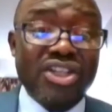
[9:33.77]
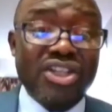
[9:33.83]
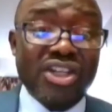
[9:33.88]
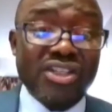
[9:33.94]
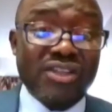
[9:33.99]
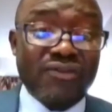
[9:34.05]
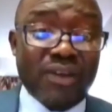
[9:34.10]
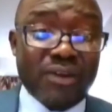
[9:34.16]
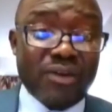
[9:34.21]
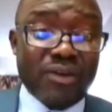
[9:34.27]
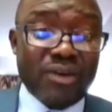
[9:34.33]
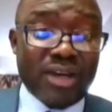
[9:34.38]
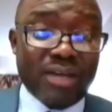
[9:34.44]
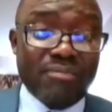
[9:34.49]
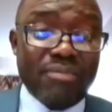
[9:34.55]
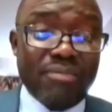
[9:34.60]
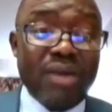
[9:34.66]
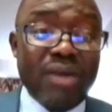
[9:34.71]
just if you
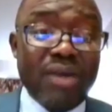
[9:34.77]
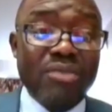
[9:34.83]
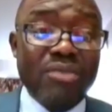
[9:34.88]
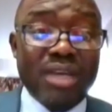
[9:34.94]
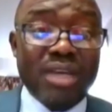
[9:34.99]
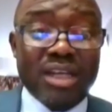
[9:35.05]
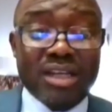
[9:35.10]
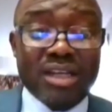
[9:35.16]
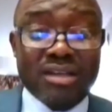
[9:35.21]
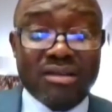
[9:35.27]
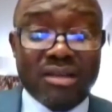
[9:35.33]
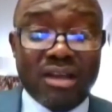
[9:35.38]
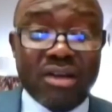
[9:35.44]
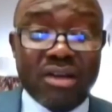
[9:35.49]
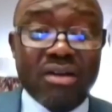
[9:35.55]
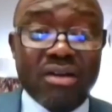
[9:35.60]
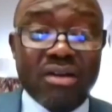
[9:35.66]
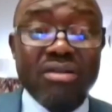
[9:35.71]
can bear with me,
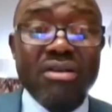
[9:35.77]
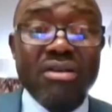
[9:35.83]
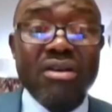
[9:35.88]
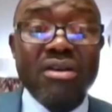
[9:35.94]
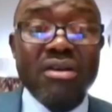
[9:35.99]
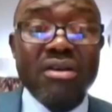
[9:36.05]
you know,